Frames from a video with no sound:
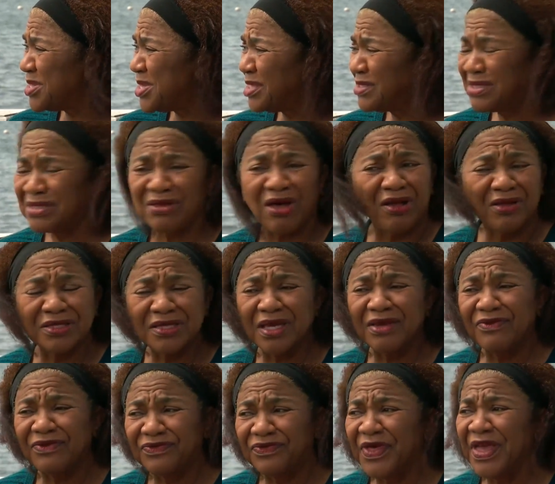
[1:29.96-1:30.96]
an
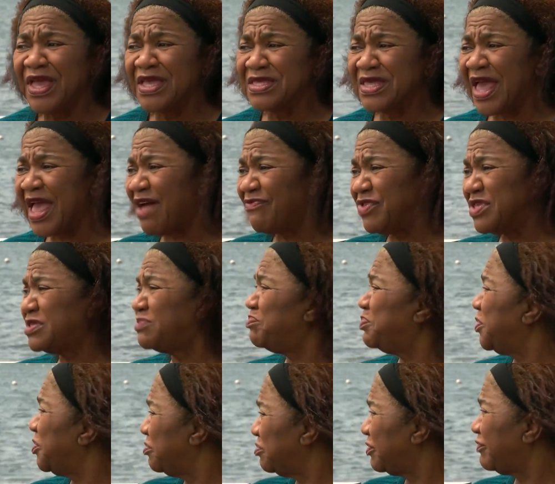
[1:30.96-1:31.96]
insultive thing to have this
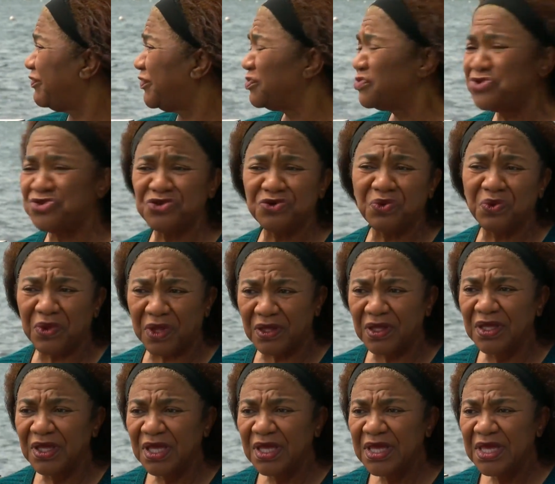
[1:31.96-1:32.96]
beautiful jewel
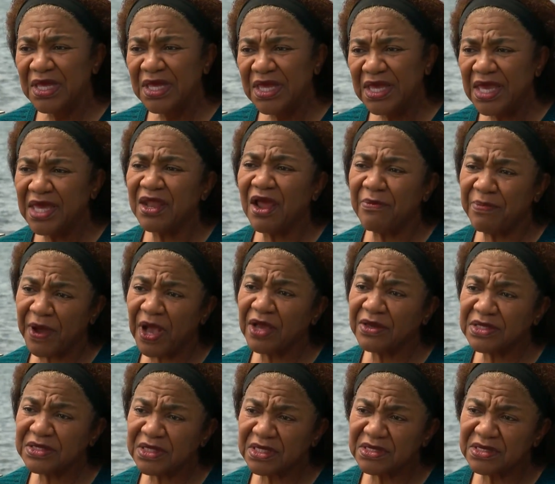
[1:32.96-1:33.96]
in our
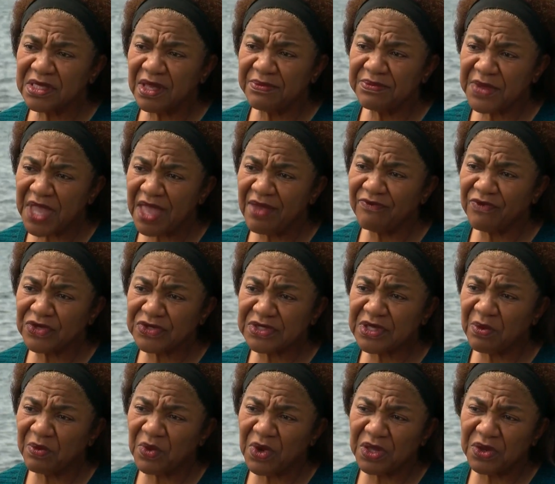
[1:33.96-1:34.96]
park system named for
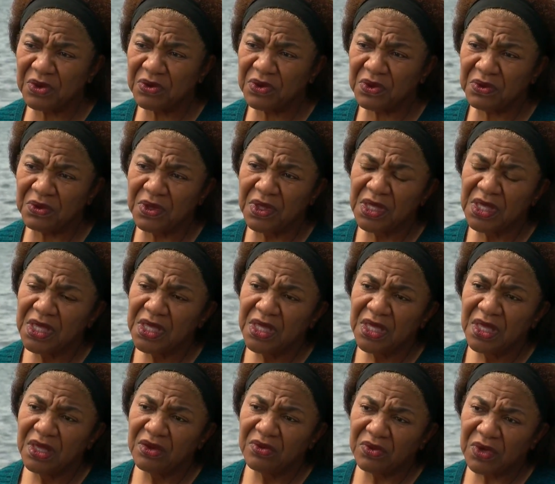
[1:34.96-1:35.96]
someone who
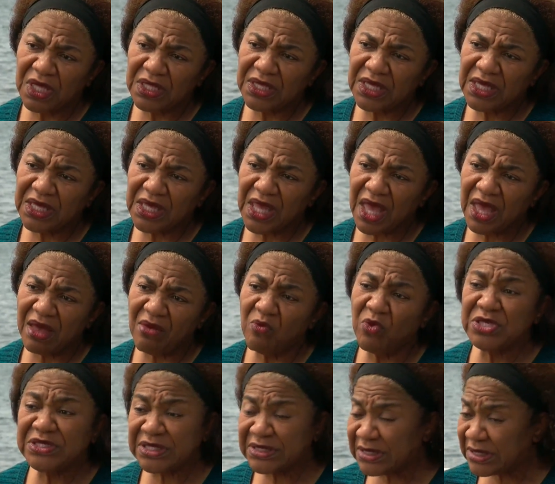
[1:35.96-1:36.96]
really uh,
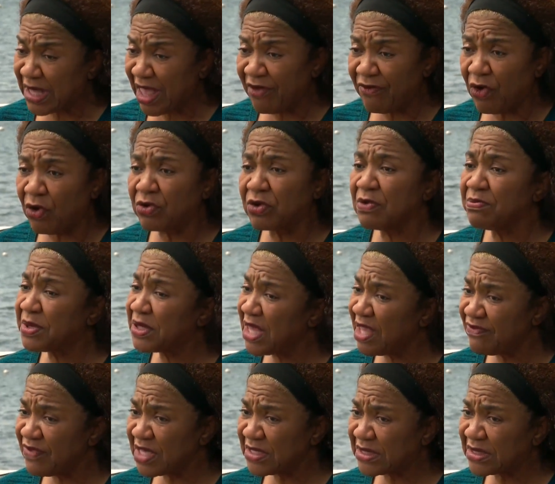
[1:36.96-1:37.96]
was a slaveholder,
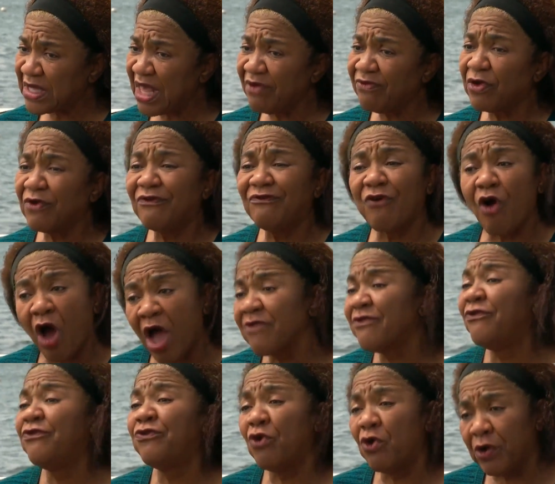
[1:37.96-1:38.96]
believed in slavery,
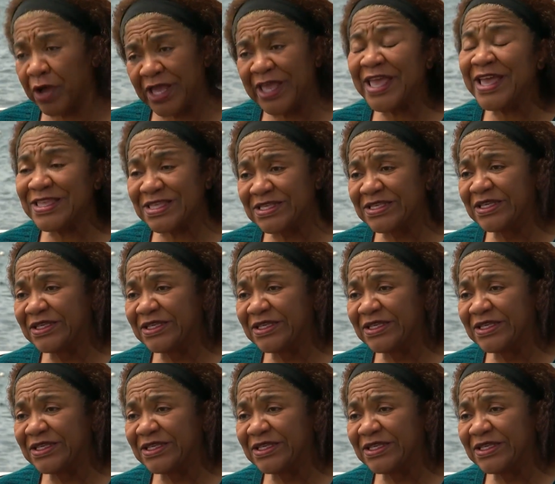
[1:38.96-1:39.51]
fought for it.